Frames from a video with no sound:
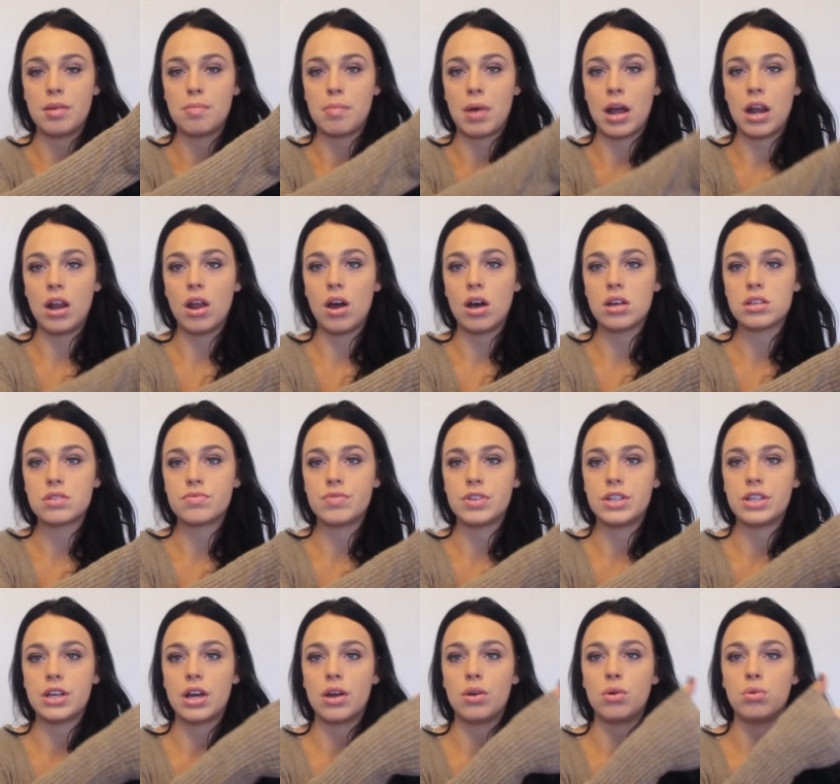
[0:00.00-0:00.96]
in my last
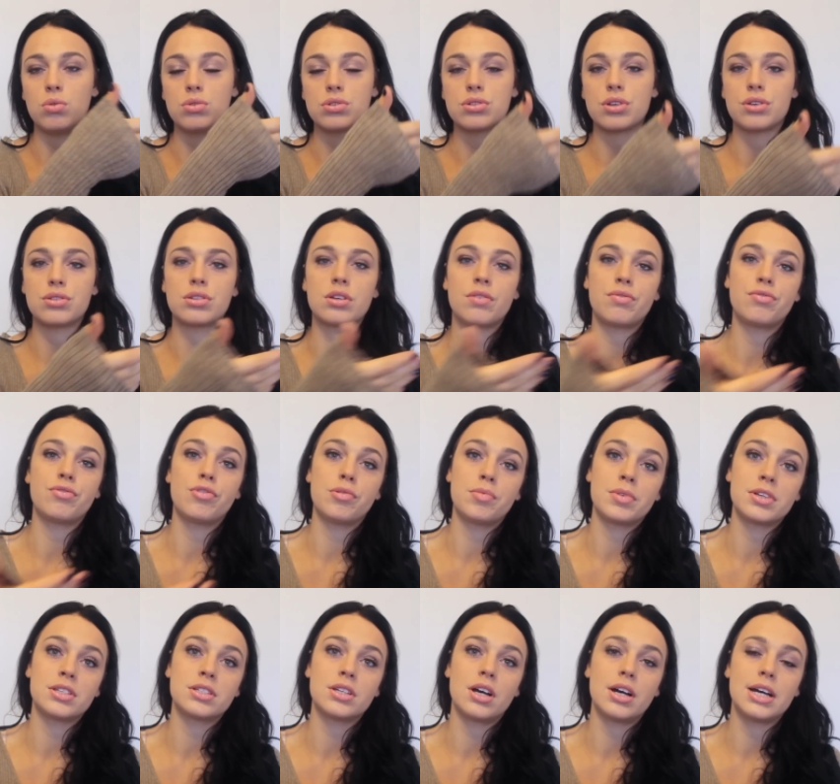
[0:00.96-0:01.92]
video also suffer
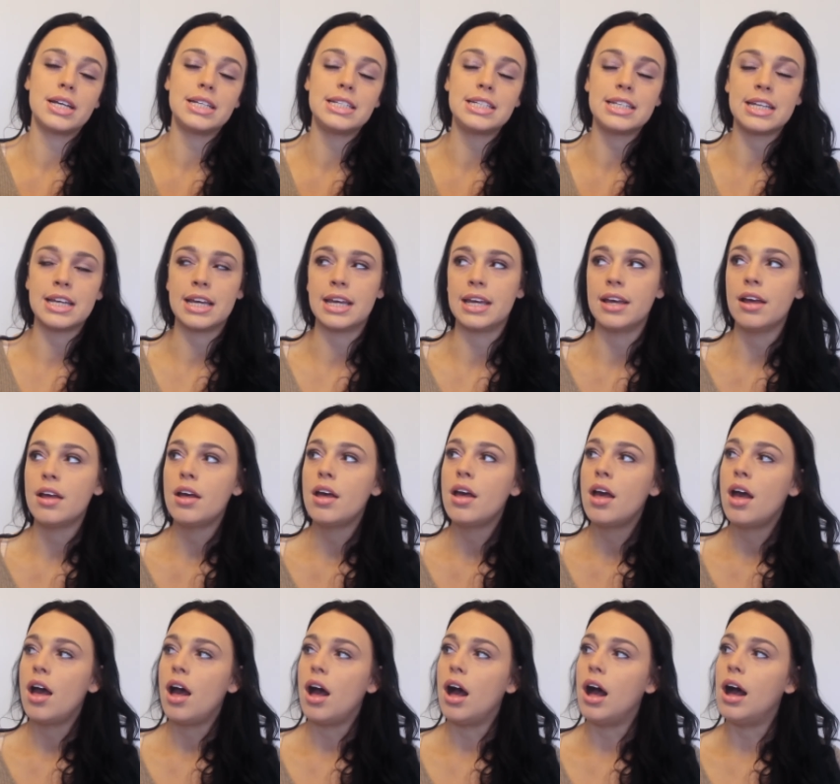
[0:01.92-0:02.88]
from anxiety
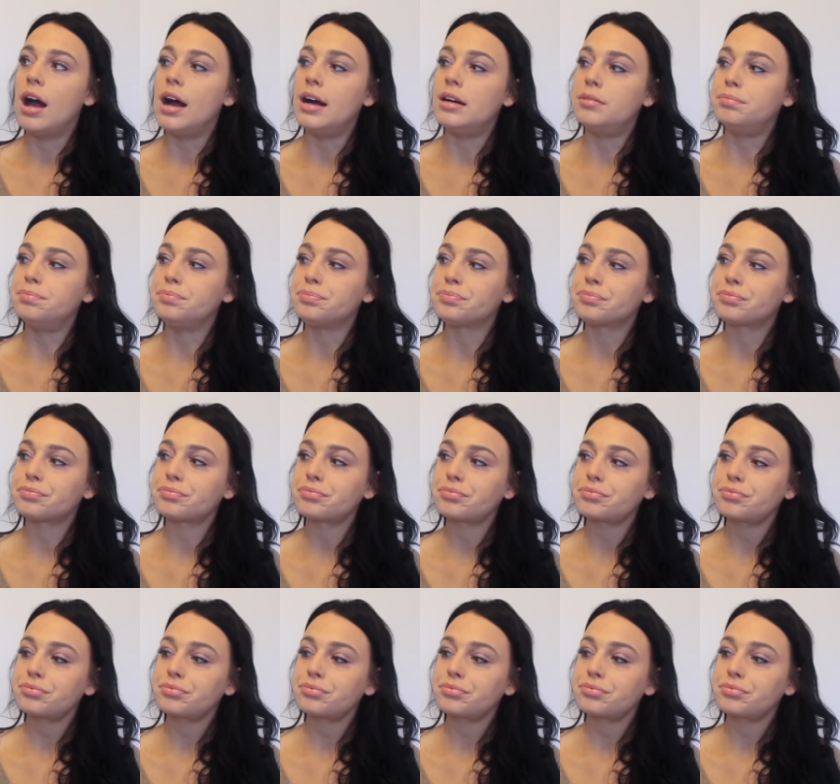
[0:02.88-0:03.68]
um,